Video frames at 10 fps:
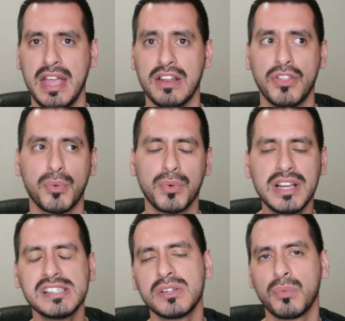and the
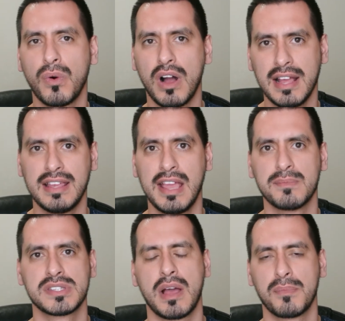reason why
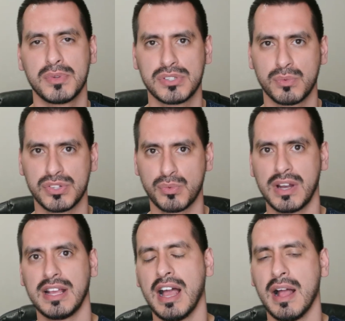GameStop was was
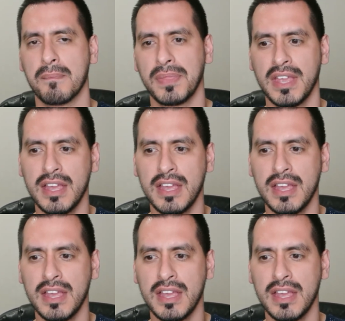running up.